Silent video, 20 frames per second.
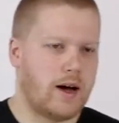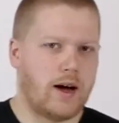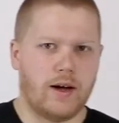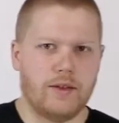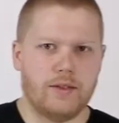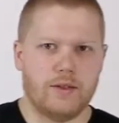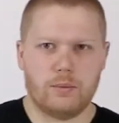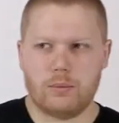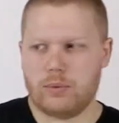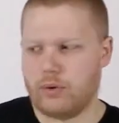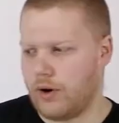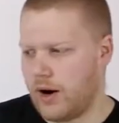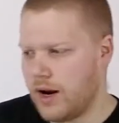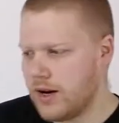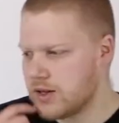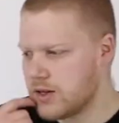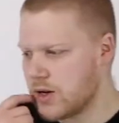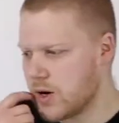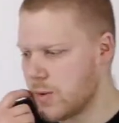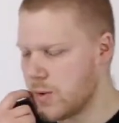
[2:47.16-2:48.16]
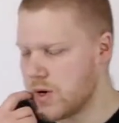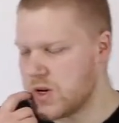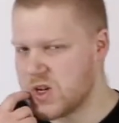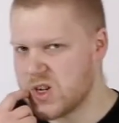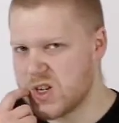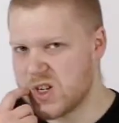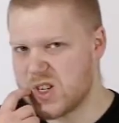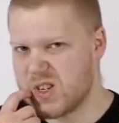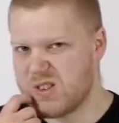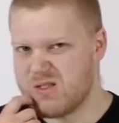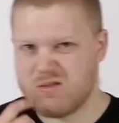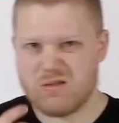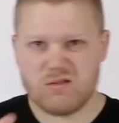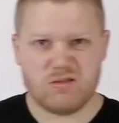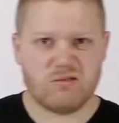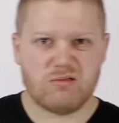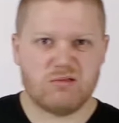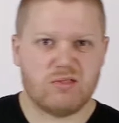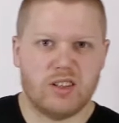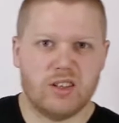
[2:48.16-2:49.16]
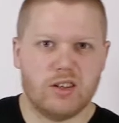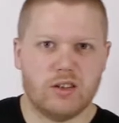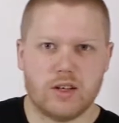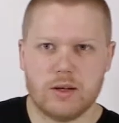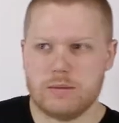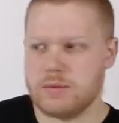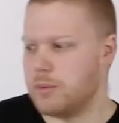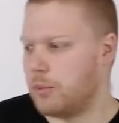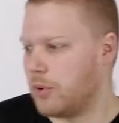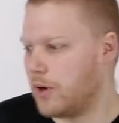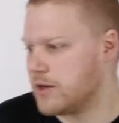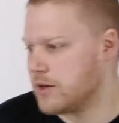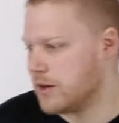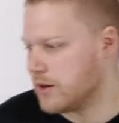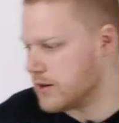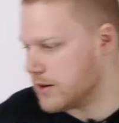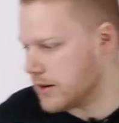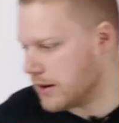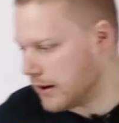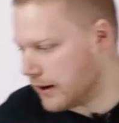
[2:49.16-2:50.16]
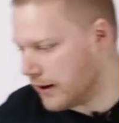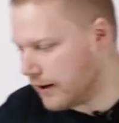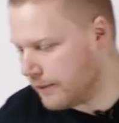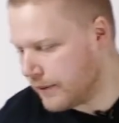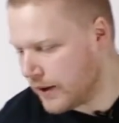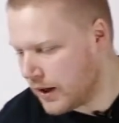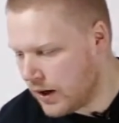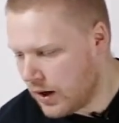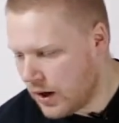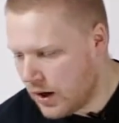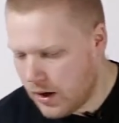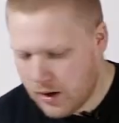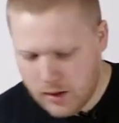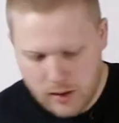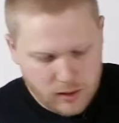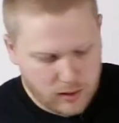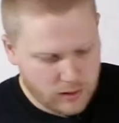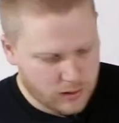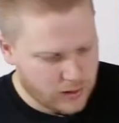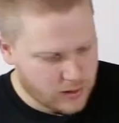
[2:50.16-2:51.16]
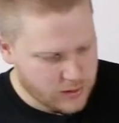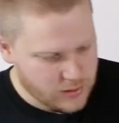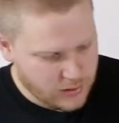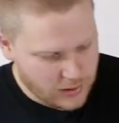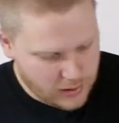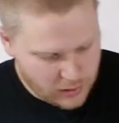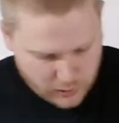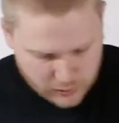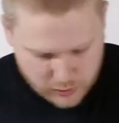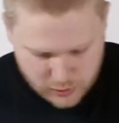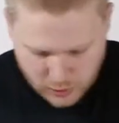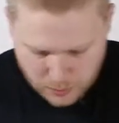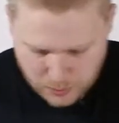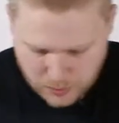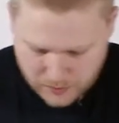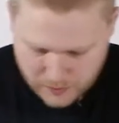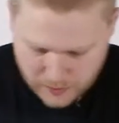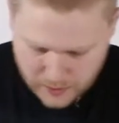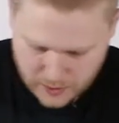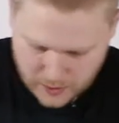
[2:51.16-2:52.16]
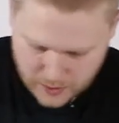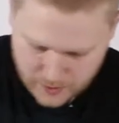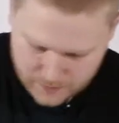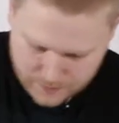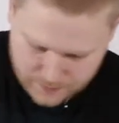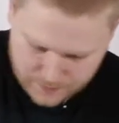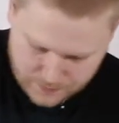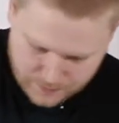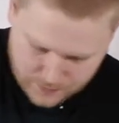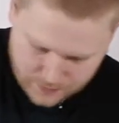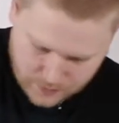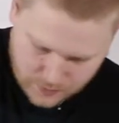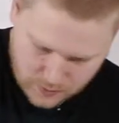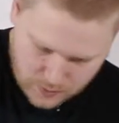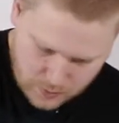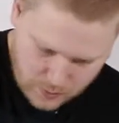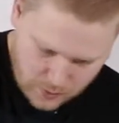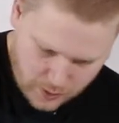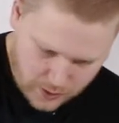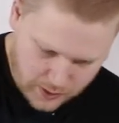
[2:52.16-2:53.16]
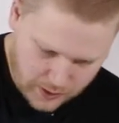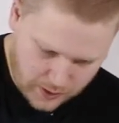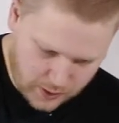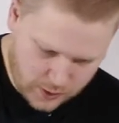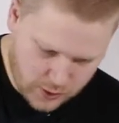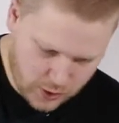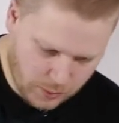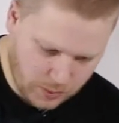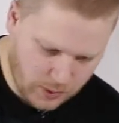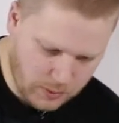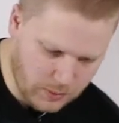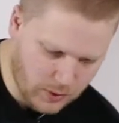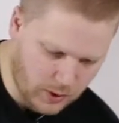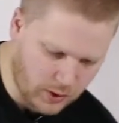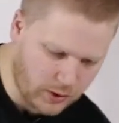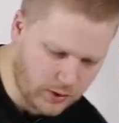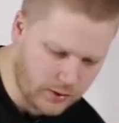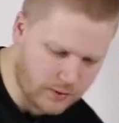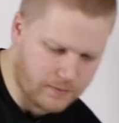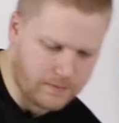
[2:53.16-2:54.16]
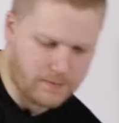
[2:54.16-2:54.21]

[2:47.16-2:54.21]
and the press, which is, you know, keeps your press nice and clean. Okay, so then on top of that, we're going to get the chopping board